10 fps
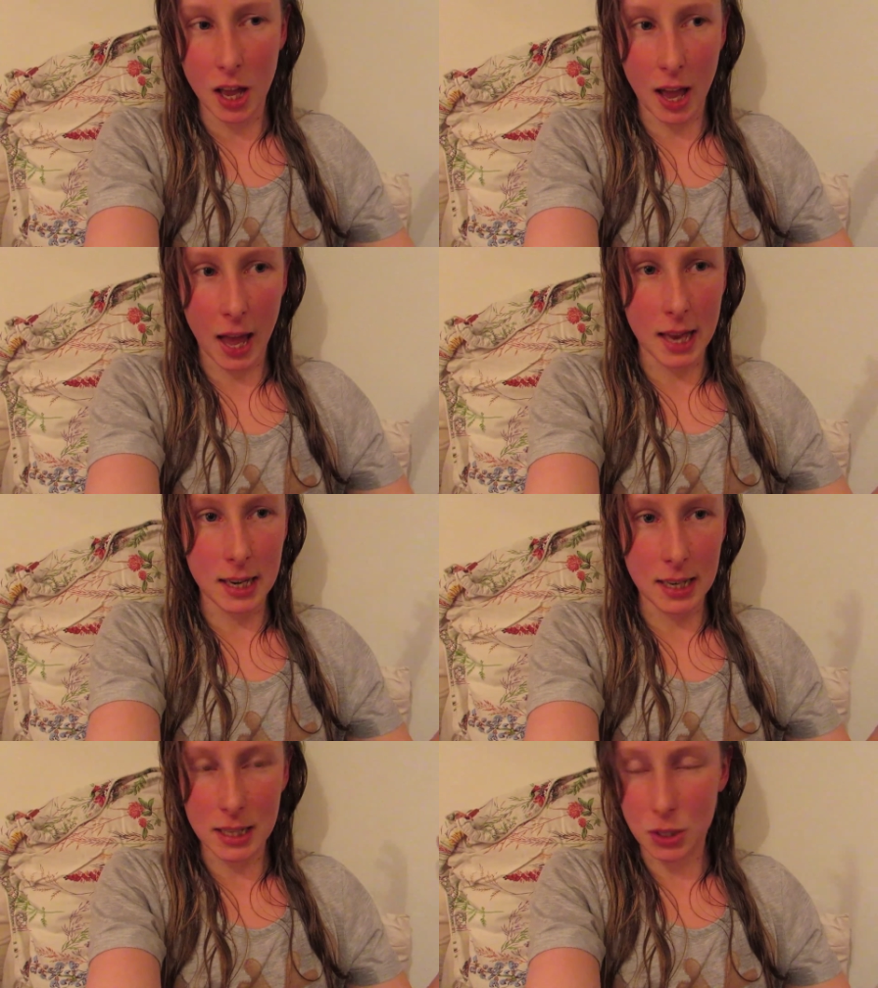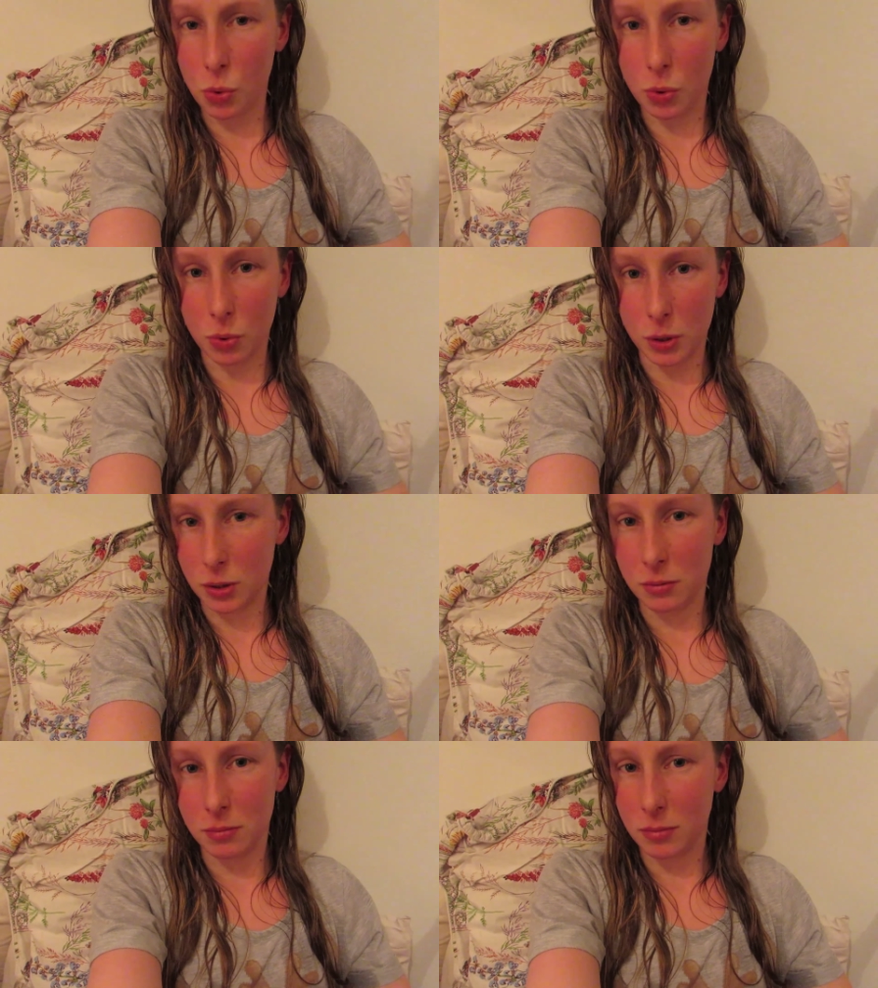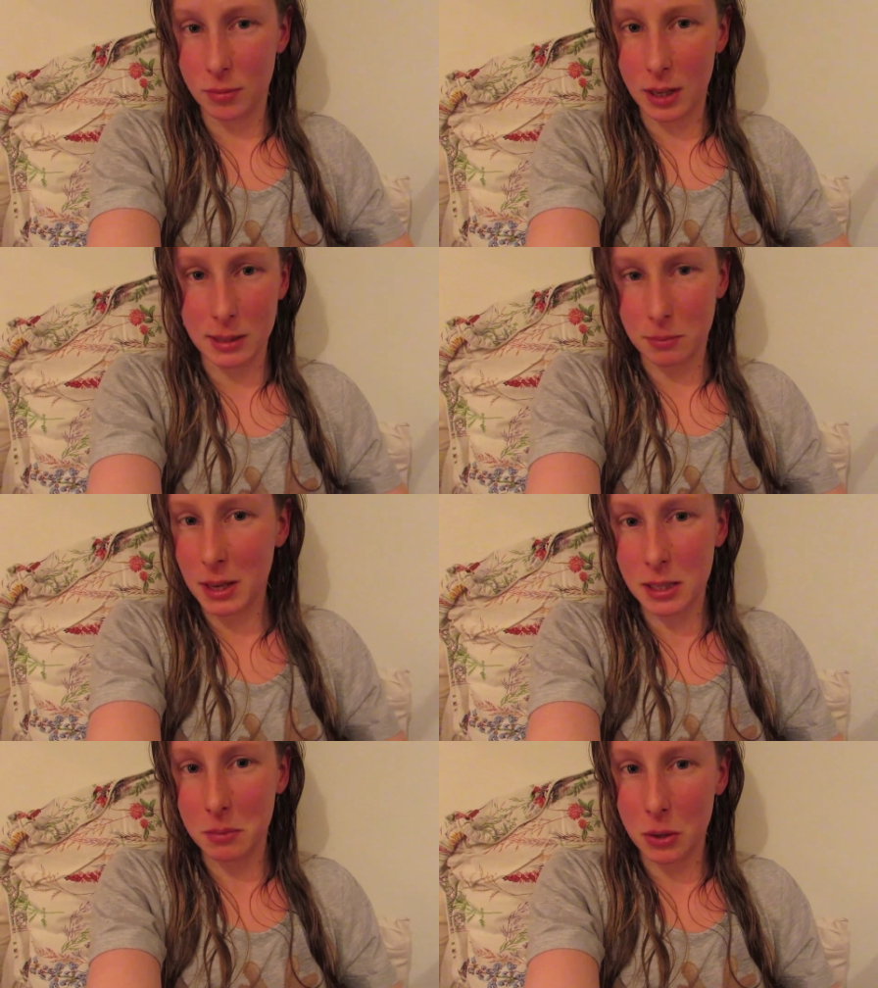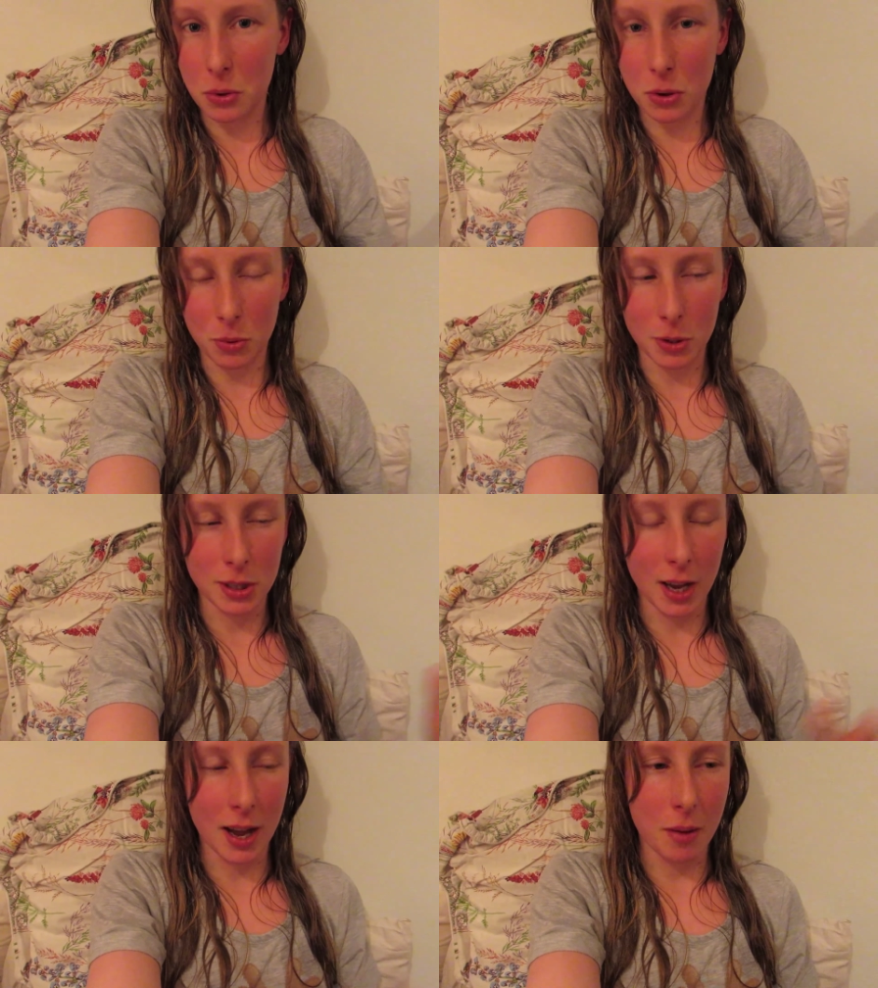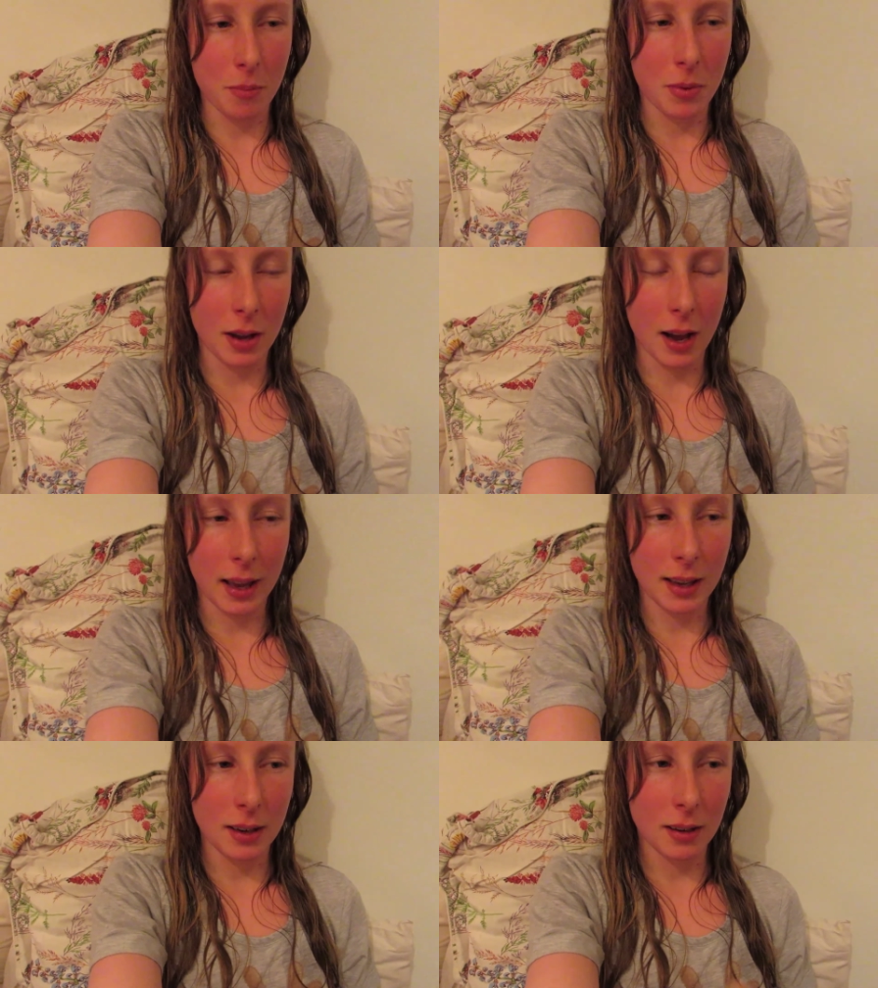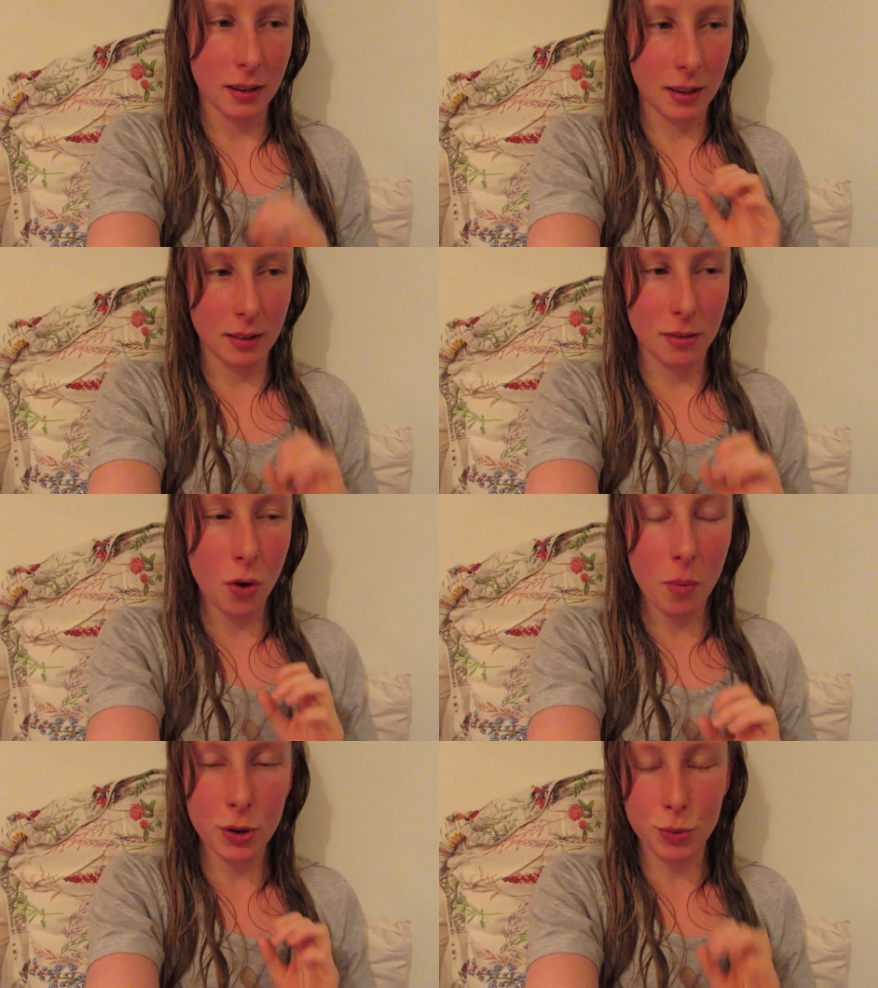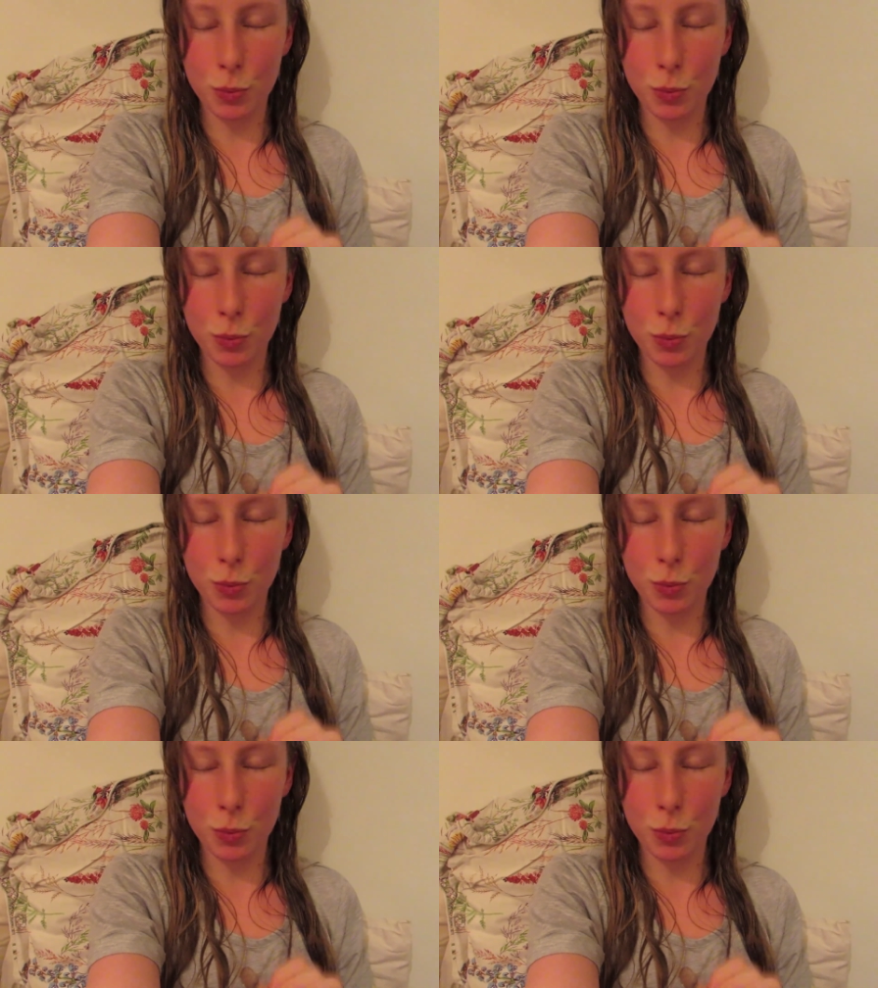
and it's awkward it's meant to be awkward um, but i can almost